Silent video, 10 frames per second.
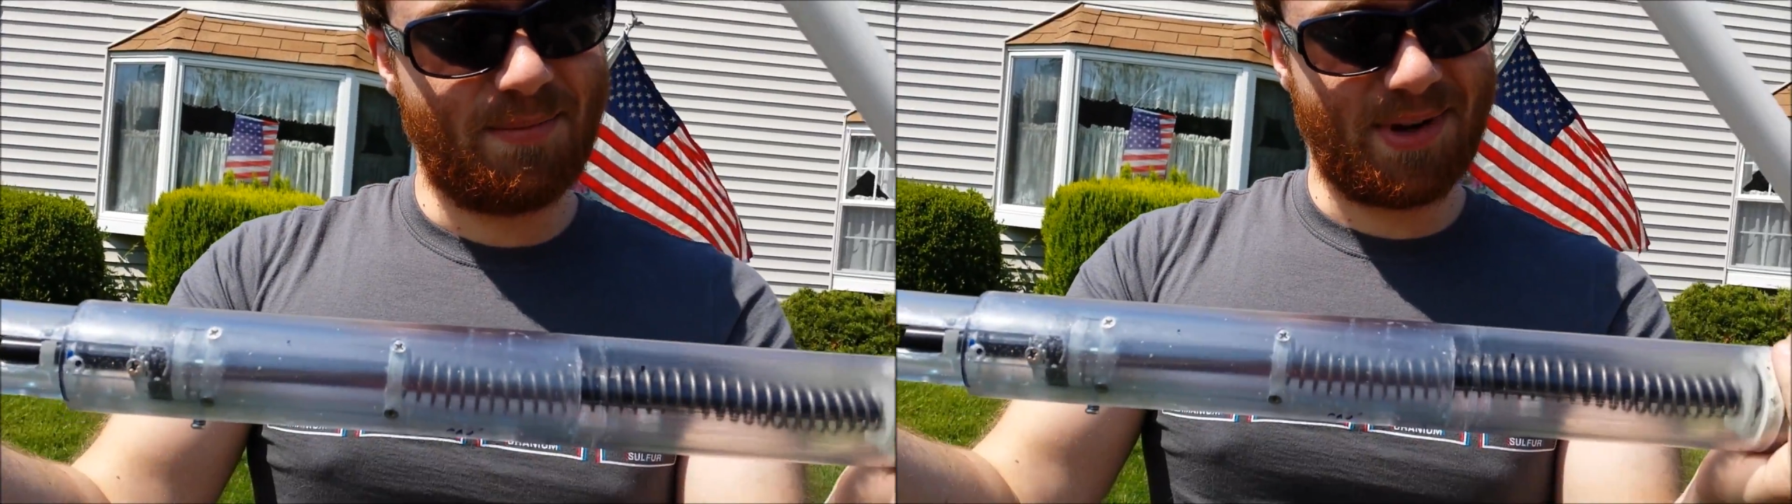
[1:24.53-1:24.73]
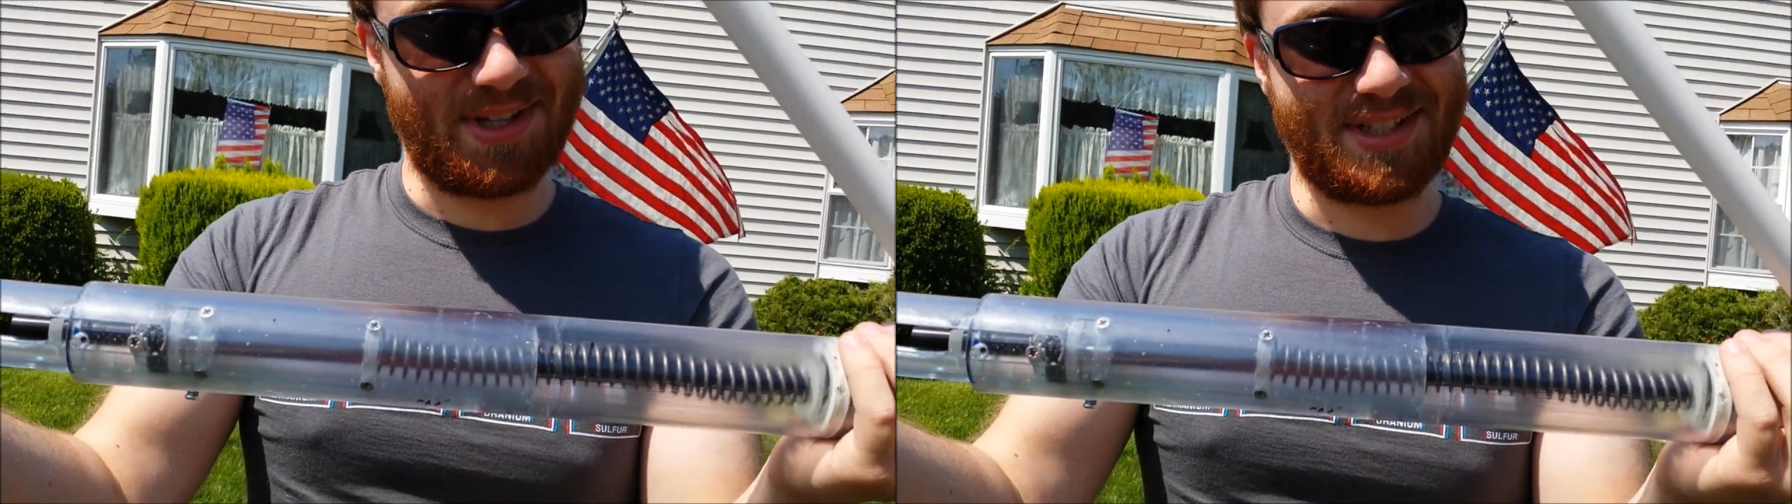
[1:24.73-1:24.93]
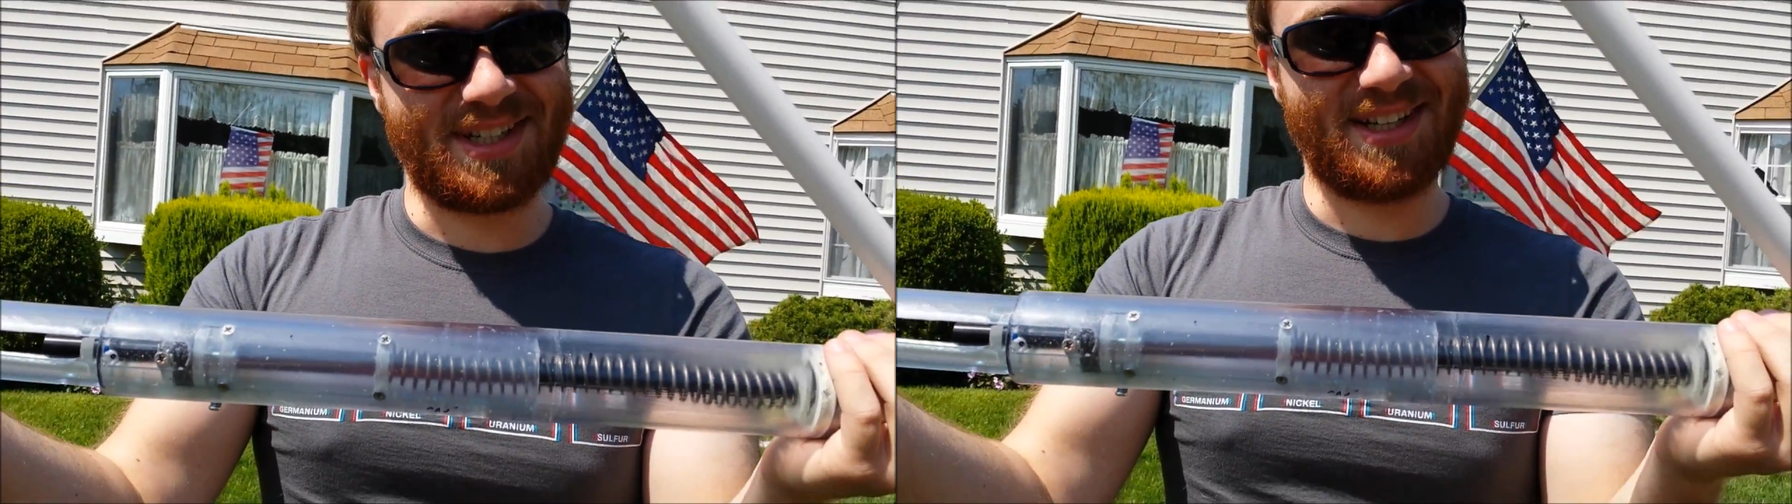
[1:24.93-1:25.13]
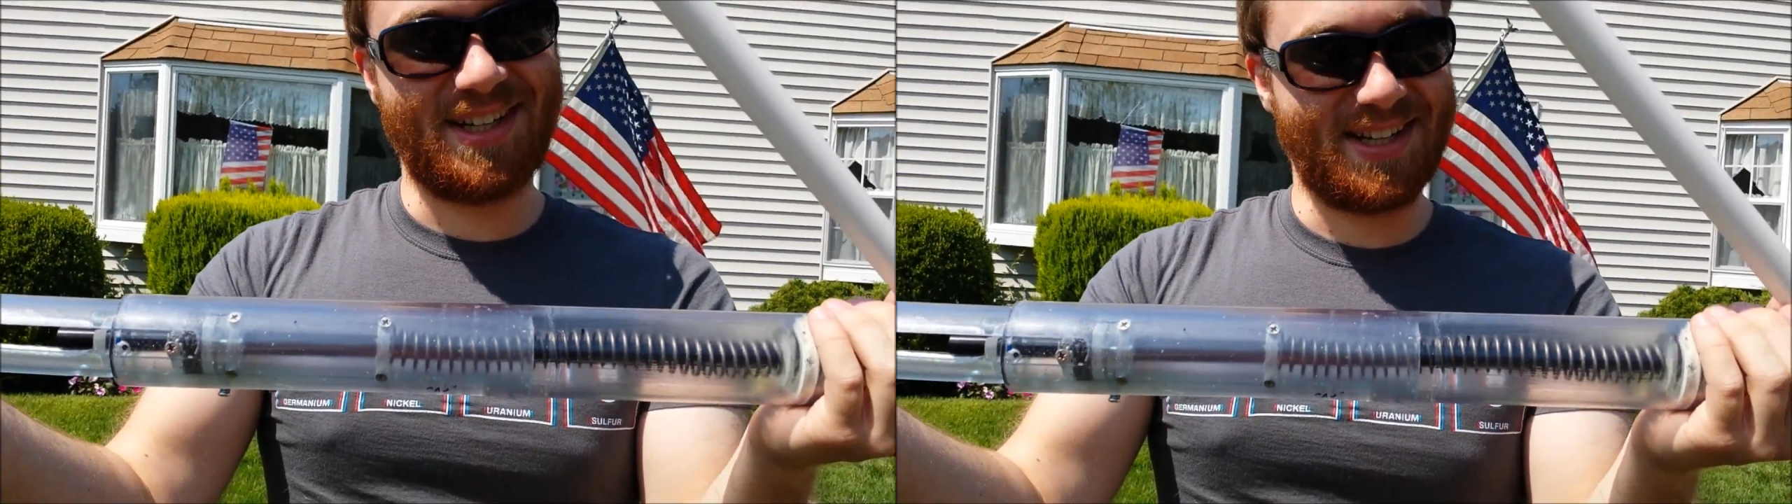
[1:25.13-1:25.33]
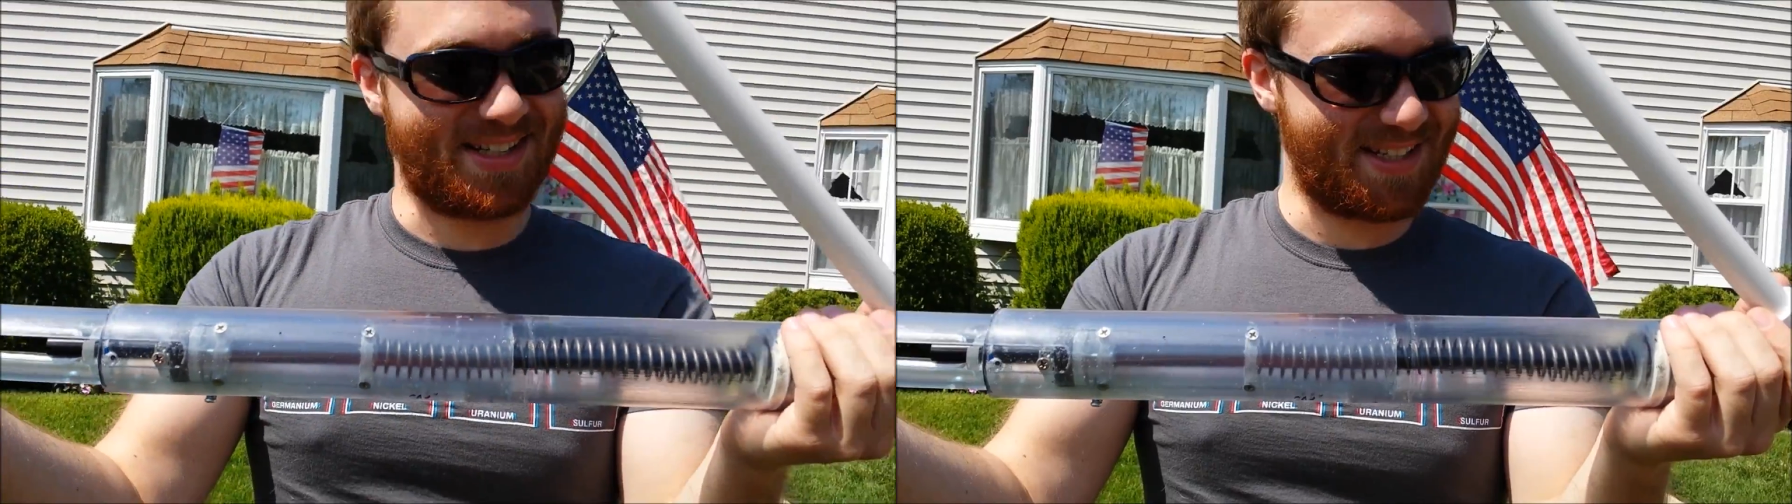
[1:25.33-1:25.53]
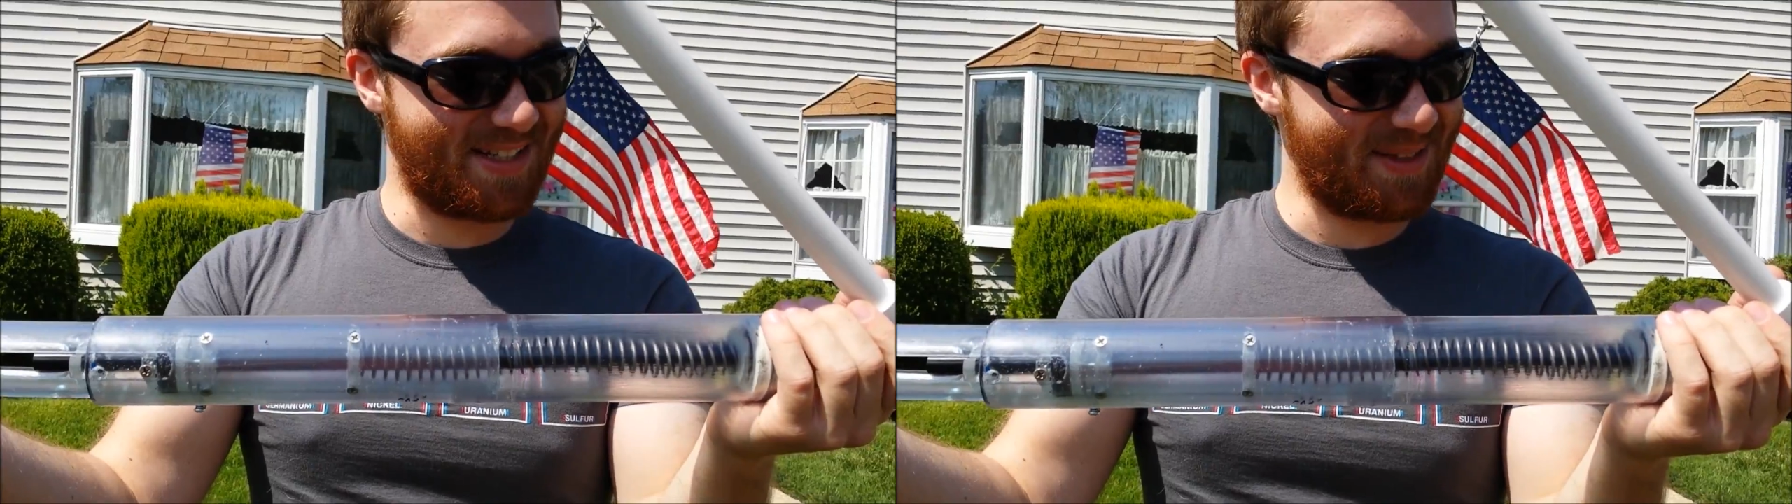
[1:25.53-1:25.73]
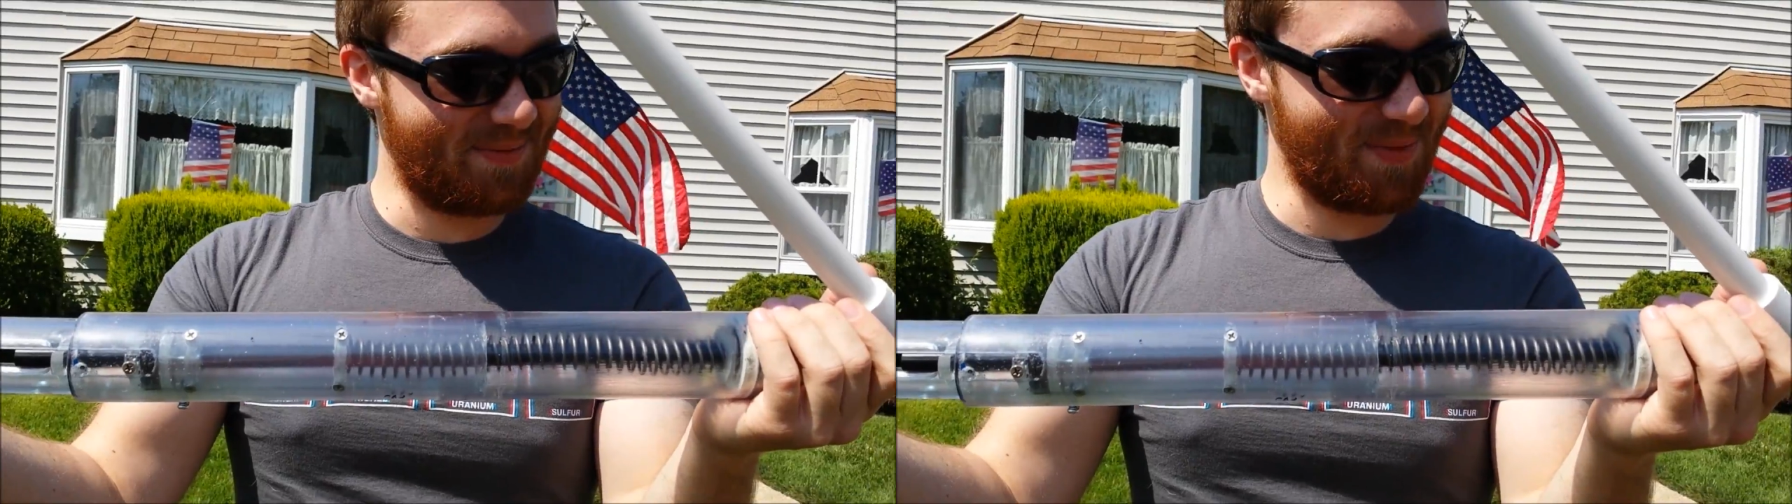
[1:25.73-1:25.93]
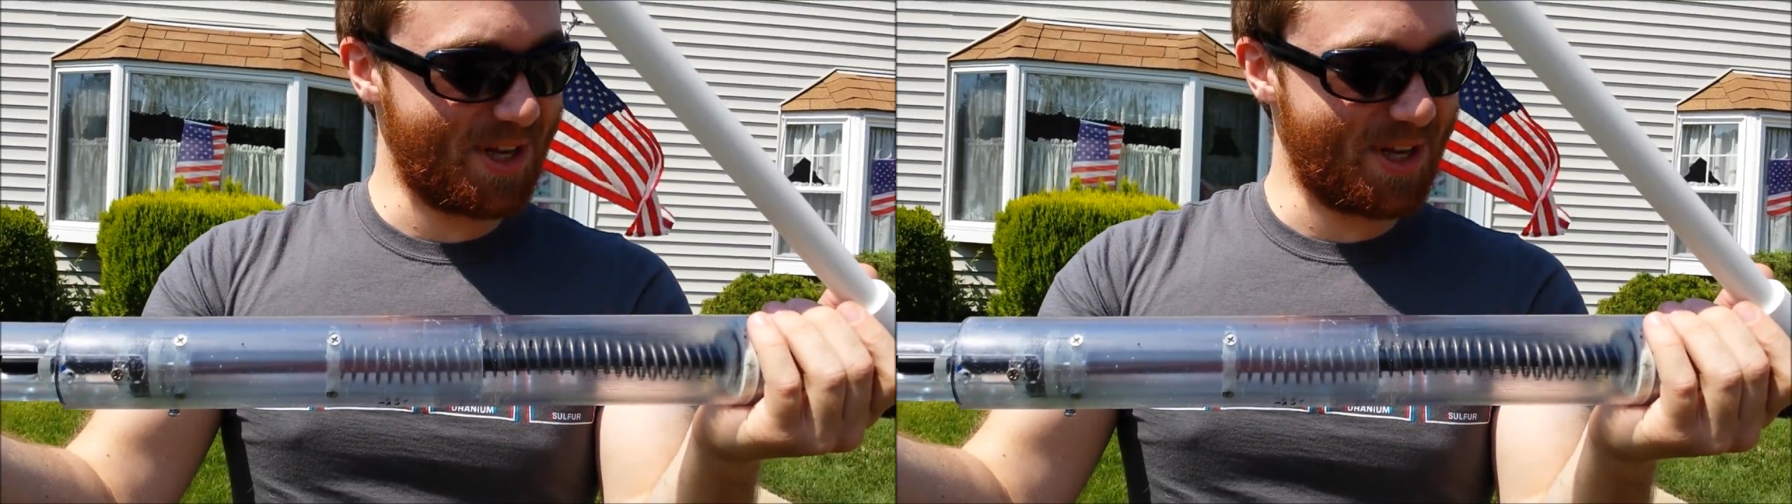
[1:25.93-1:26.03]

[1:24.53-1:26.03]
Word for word: but it's